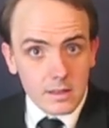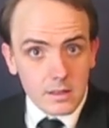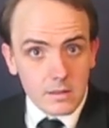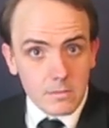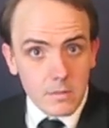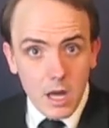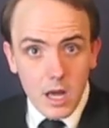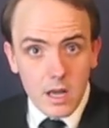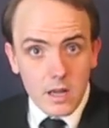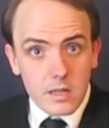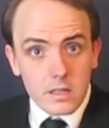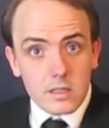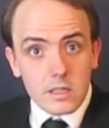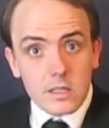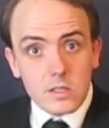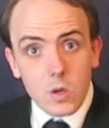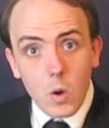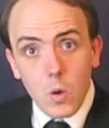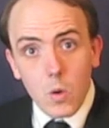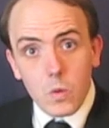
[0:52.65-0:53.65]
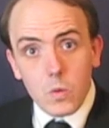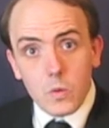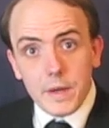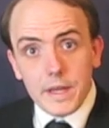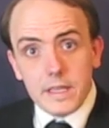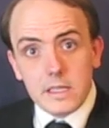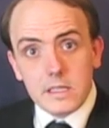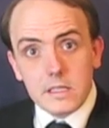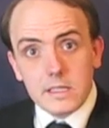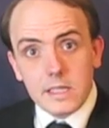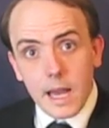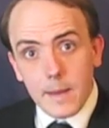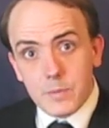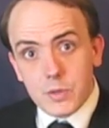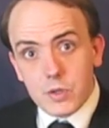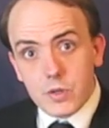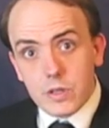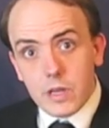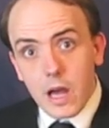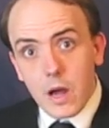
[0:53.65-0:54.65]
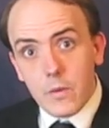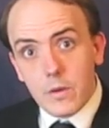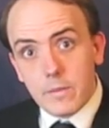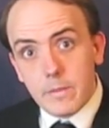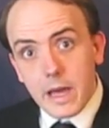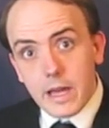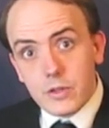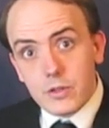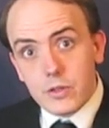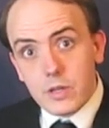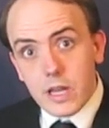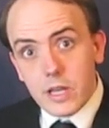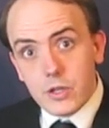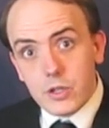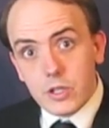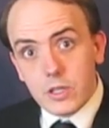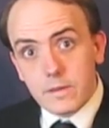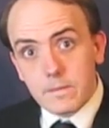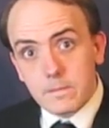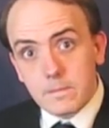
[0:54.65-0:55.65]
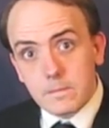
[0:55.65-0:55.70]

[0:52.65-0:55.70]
Mars has always captured our imagination.